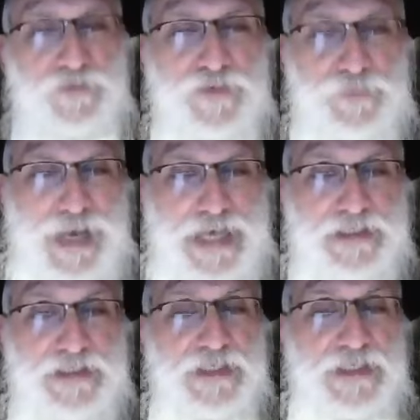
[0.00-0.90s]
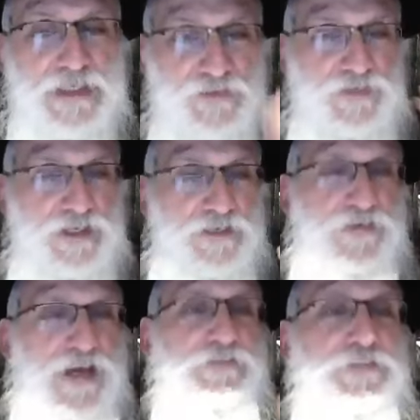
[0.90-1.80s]
of the body instead of
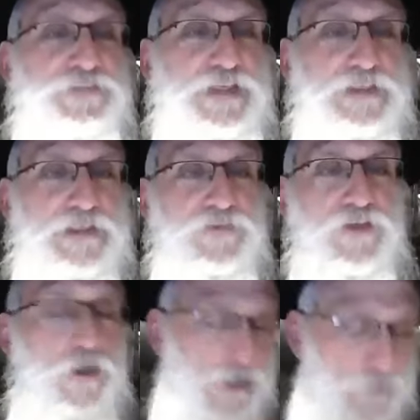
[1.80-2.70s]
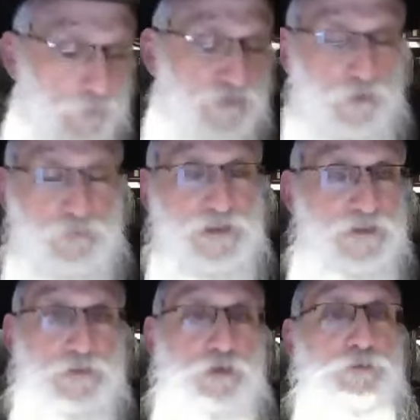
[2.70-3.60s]
having feelings. It was only
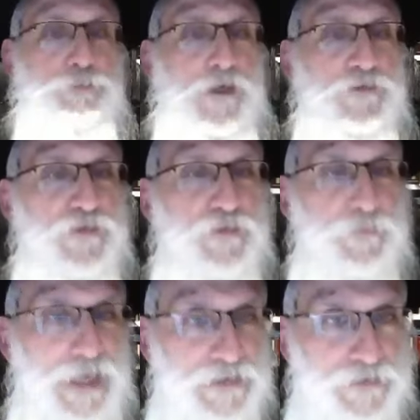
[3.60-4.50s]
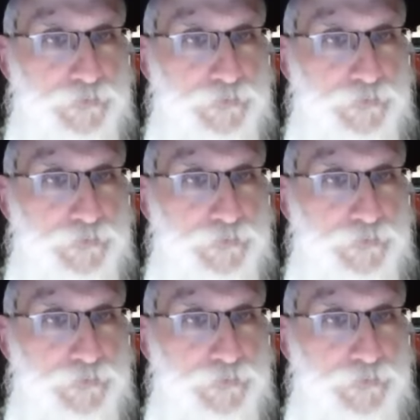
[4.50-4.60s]
the lower parts of the body.